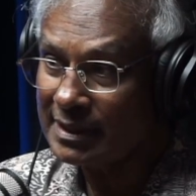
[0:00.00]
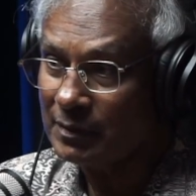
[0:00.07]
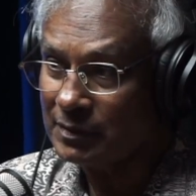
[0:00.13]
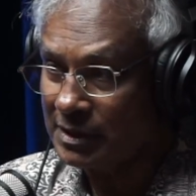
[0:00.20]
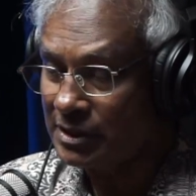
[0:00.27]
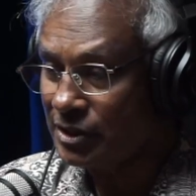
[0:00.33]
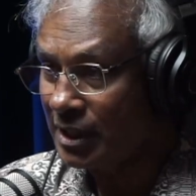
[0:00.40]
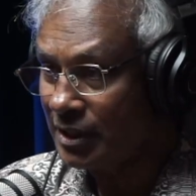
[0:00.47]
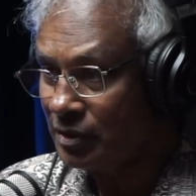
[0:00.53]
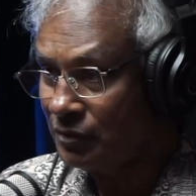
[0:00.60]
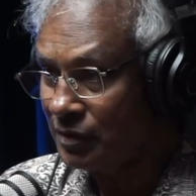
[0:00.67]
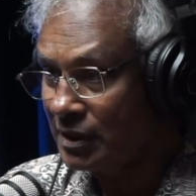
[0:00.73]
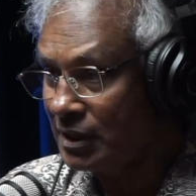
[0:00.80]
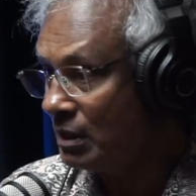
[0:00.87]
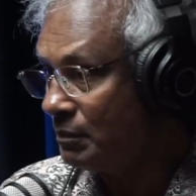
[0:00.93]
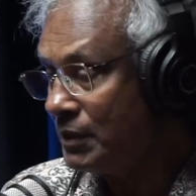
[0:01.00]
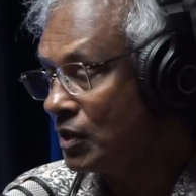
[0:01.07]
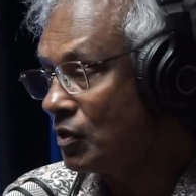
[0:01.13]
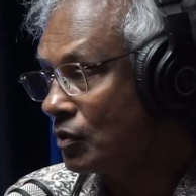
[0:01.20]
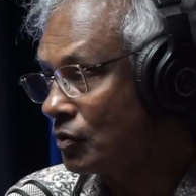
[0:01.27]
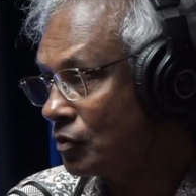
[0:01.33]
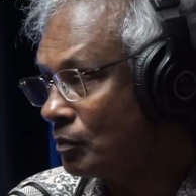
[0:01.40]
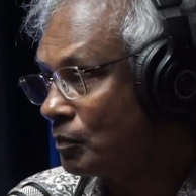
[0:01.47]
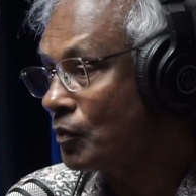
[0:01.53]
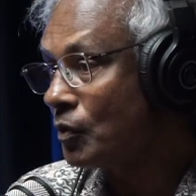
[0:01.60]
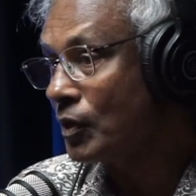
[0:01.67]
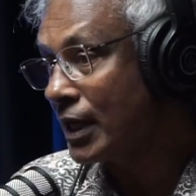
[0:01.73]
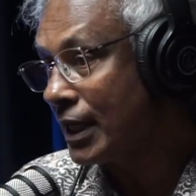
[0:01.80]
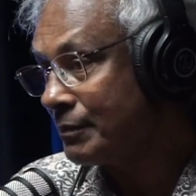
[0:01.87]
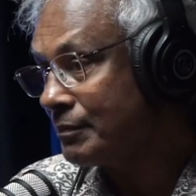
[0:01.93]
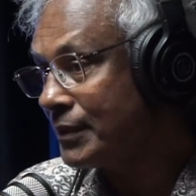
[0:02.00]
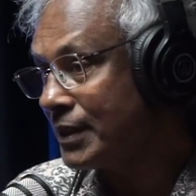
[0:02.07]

I was in charge of the TB control program.